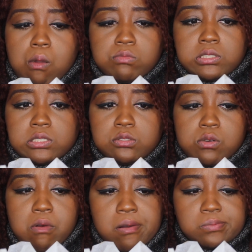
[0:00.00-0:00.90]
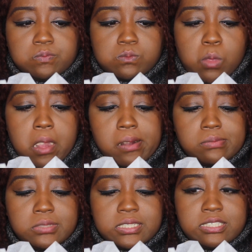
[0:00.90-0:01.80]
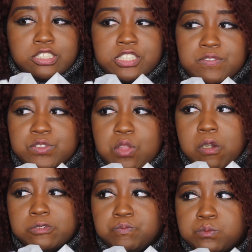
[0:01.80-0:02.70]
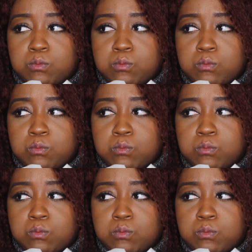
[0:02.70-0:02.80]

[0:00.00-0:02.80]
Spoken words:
with this tour, because even though